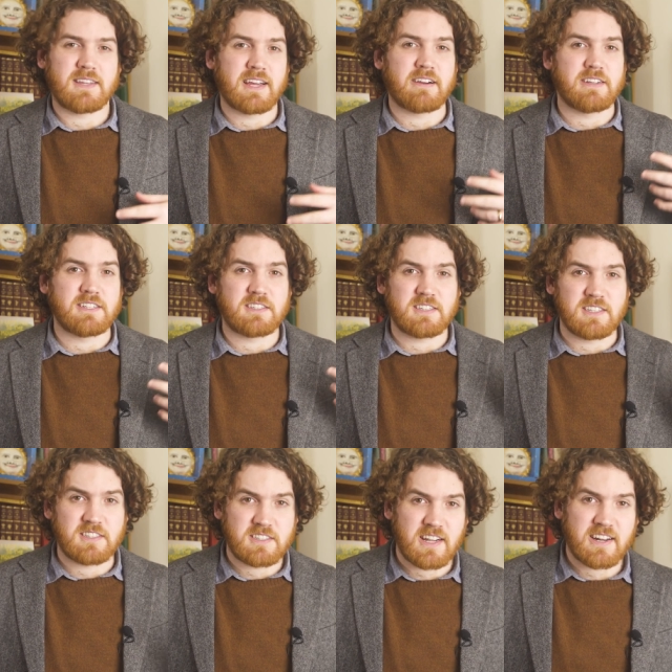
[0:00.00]
there is the
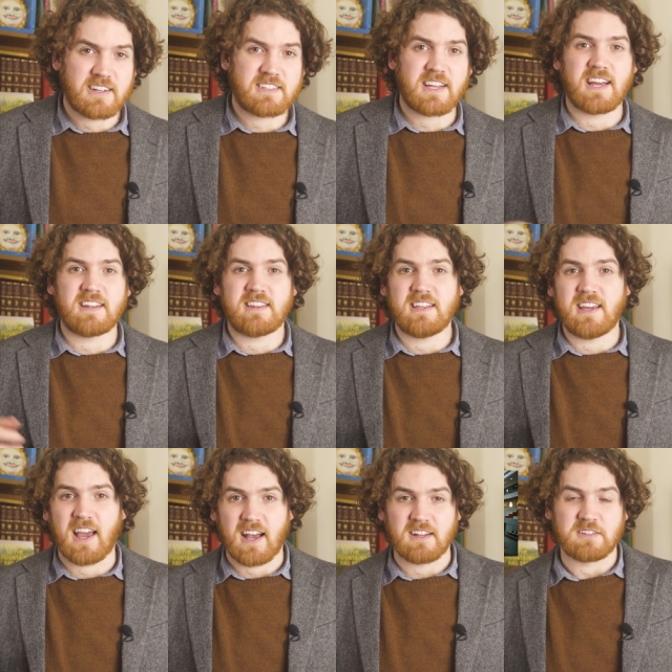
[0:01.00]
Senate and the
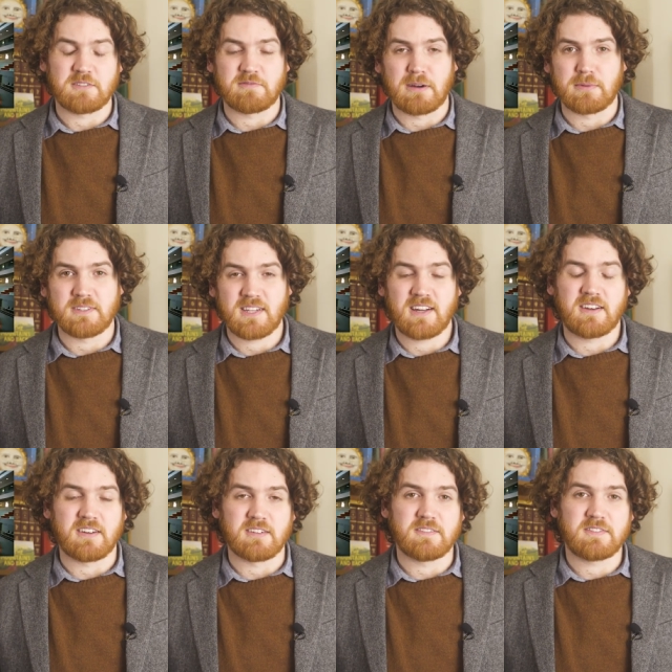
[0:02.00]
House of
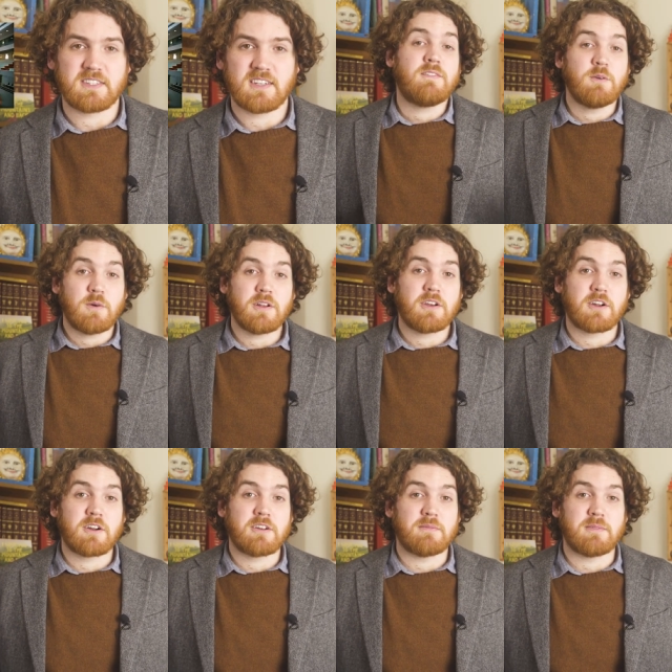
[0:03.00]
Representatives. If you want to
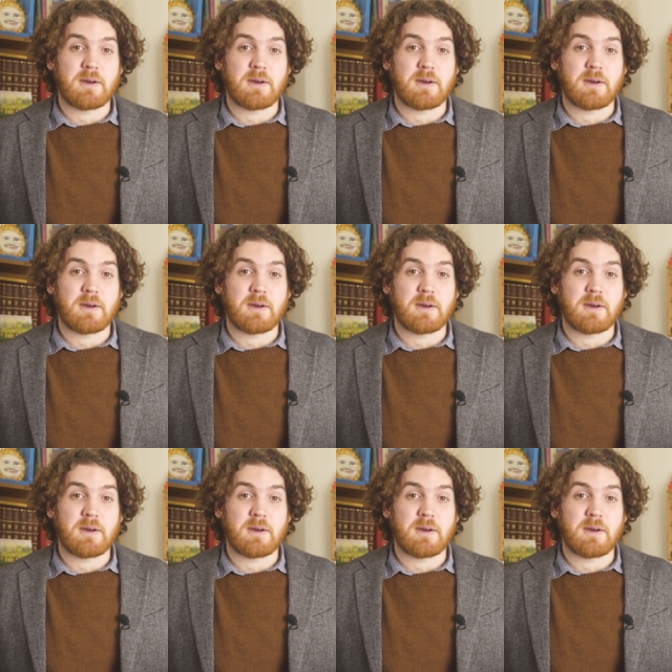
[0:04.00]
know